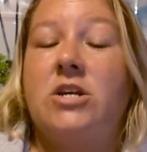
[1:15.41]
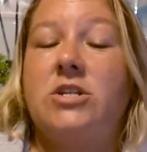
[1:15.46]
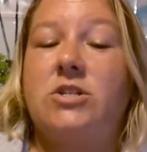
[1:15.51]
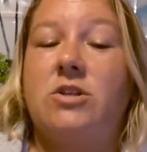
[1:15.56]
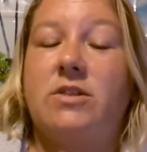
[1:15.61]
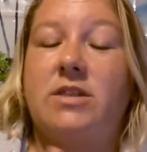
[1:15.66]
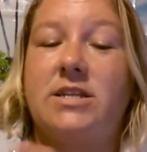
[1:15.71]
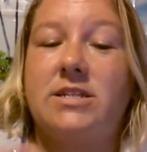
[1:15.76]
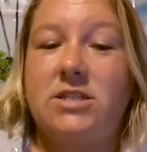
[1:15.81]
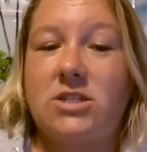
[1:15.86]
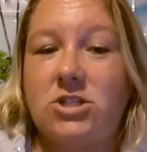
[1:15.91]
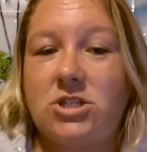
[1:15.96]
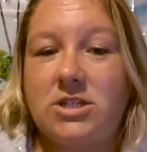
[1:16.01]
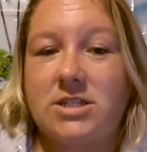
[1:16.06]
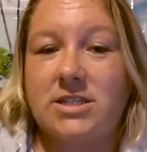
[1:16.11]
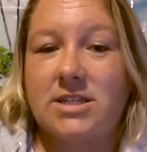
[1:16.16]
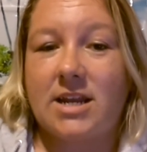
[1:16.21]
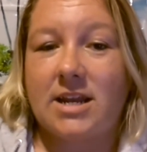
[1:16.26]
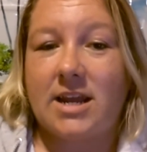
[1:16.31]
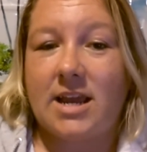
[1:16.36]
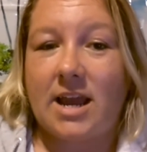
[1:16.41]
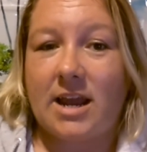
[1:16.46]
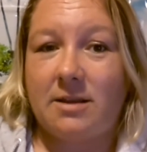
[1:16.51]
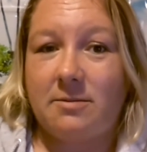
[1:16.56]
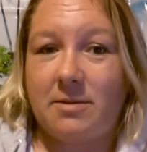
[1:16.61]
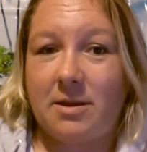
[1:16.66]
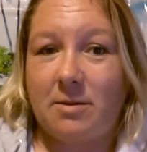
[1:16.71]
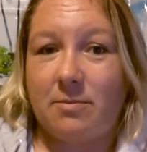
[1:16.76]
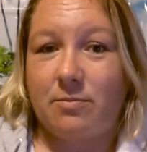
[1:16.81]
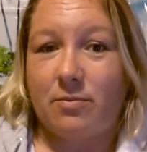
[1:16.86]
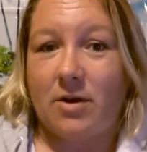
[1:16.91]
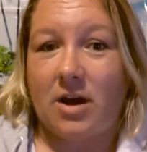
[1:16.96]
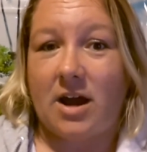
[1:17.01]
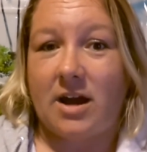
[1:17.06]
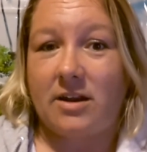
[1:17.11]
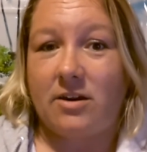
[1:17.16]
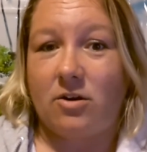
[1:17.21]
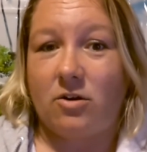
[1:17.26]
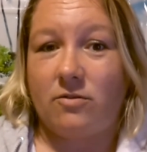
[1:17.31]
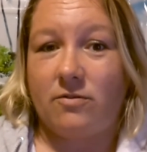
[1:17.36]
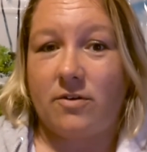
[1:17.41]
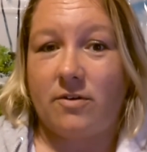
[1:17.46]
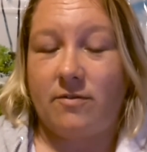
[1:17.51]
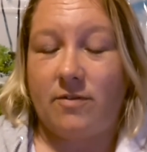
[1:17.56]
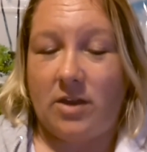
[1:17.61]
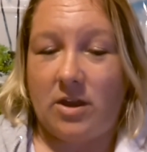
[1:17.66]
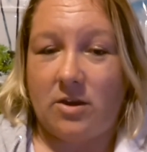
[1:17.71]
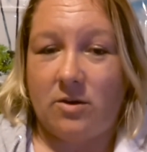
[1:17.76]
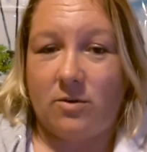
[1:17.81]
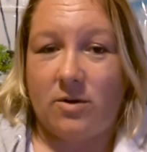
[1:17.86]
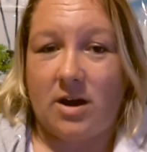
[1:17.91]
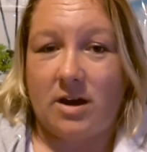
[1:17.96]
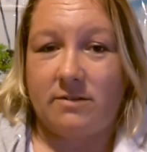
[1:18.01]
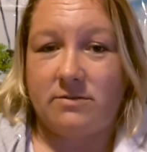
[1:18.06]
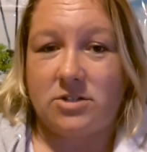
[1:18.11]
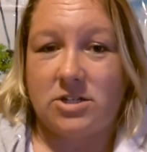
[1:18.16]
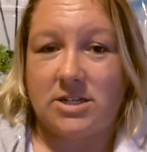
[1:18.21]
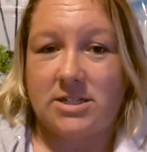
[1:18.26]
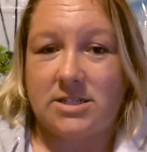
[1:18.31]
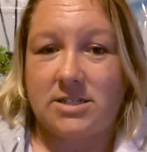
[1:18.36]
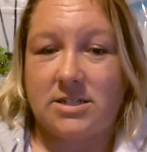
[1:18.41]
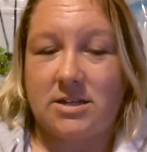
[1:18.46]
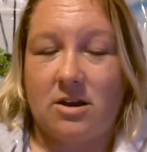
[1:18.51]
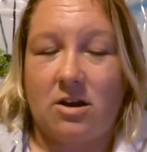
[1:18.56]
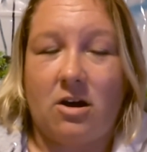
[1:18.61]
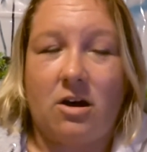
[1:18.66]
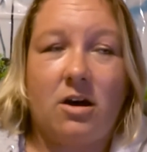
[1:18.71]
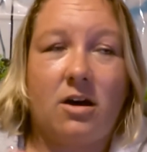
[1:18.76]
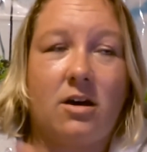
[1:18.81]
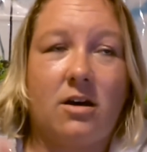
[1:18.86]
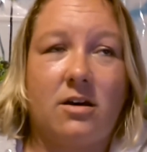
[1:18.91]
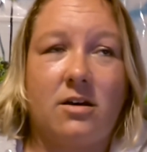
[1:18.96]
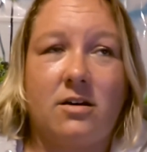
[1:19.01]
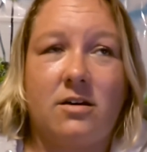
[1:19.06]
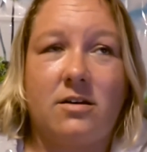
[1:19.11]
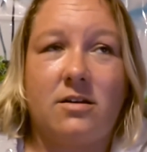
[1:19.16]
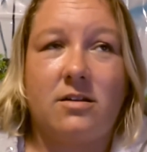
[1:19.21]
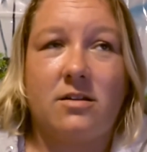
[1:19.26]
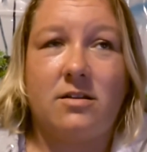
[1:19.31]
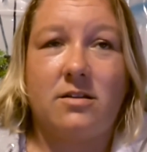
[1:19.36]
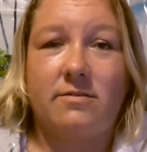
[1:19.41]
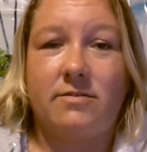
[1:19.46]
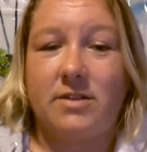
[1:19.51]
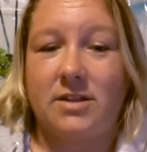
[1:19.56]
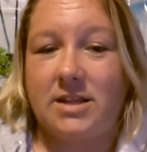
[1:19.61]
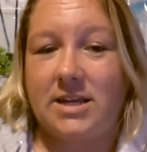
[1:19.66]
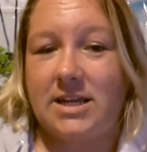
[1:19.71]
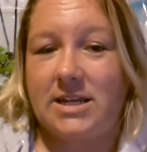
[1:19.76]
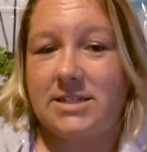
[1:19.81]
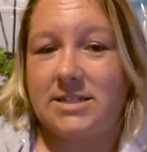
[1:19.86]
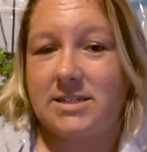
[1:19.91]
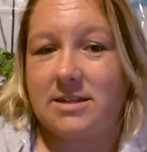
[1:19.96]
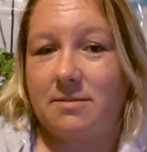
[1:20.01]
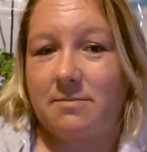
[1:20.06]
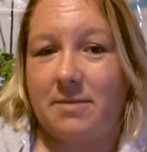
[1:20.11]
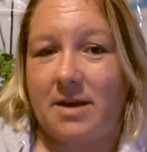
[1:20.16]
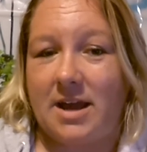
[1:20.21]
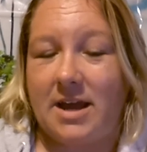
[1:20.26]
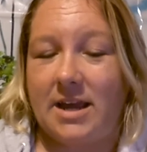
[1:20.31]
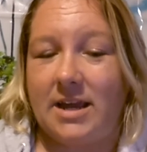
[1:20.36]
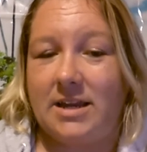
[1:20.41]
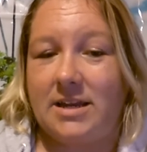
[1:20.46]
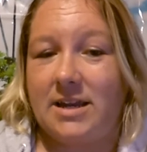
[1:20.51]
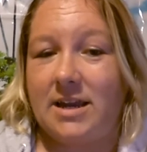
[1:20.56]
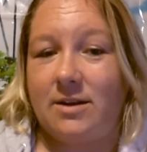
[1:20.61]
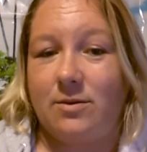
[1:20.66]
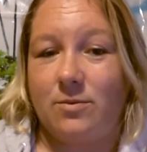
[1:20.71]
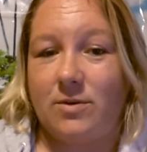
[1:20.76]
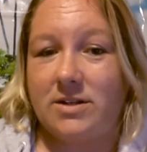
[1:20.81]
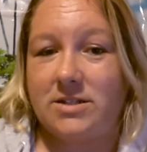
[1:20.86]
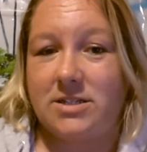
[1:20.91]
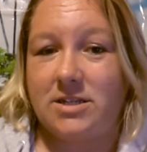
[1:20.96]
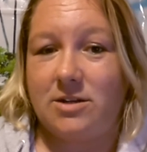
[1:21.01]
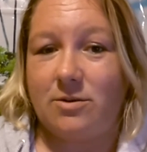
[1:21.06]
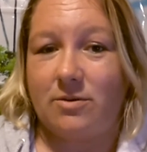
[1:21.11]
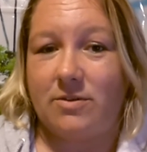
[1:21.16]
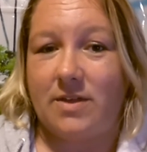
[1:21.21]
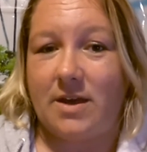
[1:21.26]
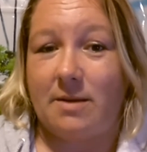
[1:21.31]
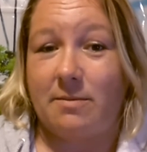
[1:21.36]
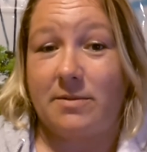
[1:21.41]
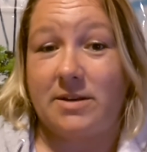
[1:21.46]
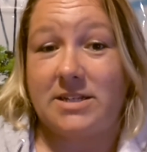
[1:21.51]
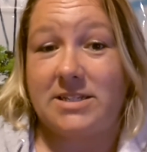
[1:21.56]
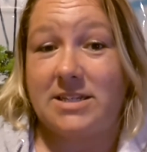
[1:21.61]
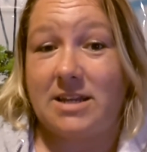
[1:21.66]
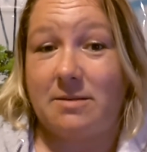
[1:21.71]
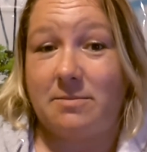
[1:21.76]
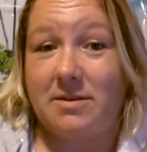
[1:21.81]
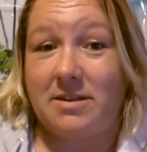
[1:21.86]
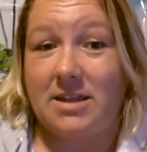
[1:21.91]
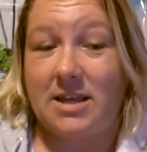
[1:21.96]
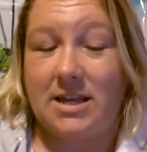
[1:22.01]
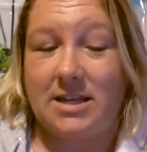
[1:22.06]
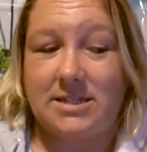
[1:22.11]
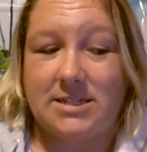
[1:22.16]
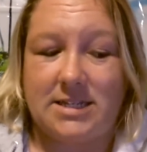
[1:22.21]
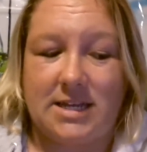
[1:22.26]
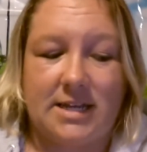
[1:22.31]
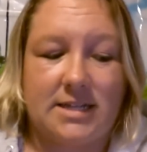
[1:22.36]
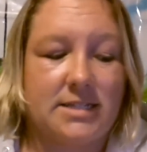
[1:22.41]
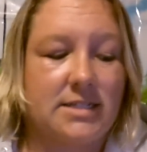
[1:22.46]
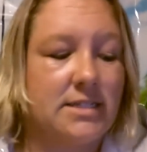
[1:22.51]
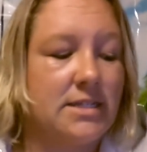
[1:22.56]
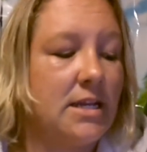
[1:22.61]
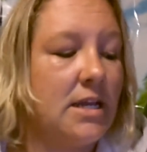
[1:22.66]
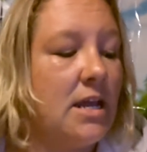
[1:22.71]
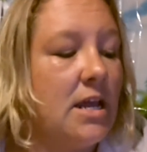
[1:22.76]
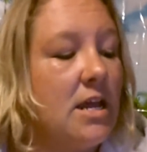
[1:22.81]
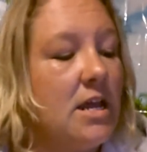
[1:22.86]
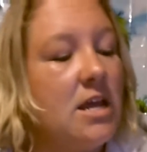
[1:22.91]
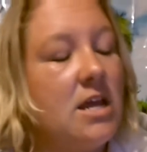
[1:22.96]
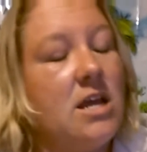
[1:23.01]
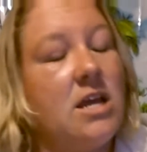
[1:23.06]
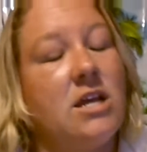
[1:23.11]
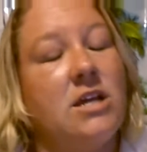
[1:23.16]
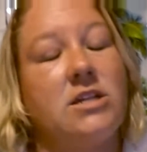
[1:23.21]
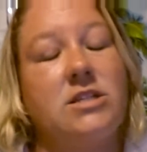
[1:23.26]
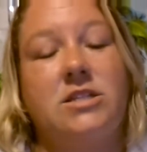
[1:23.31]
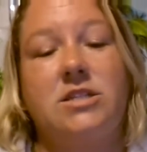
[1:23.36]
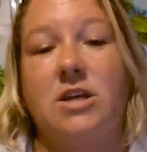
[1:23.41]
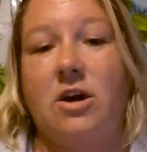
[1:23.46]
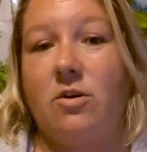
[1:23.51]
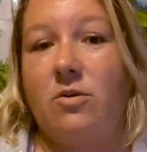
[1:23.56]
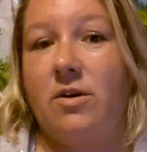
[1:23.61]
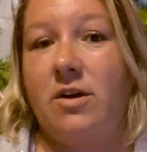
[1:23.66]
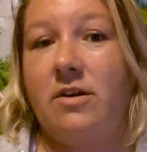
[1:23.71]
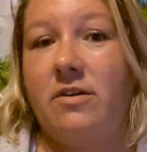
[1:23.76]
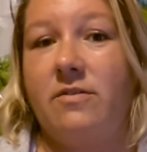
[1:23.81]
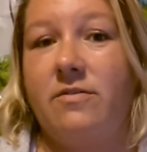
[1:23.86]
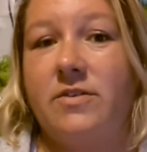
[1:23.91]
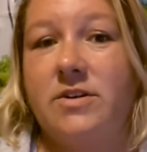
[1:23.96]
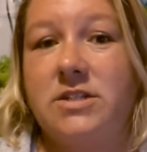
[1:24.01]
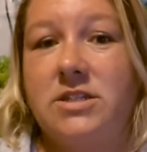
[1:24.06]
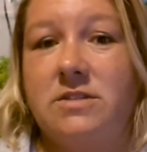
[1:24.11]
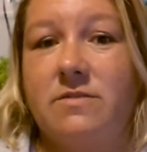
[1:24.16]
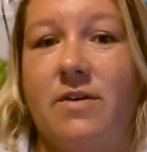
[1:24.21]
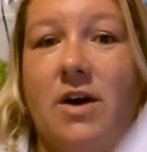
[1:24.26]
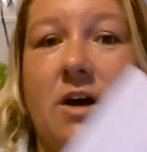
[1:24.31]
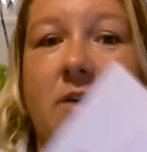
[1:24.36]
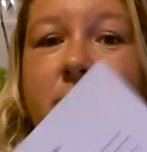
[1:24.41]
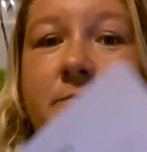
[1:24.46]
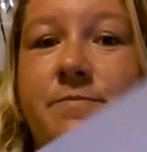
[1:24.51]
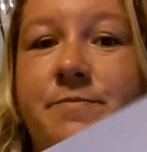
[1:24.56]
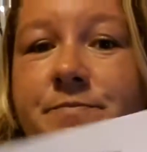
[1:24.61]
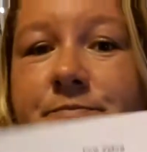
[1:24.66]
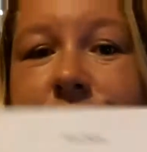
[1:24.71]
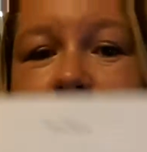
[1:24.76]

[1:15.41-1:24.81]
So this is just going to kind of be a broad overview of just all of the leads combined and what to do with them, because that'll be the easiest. So first of all,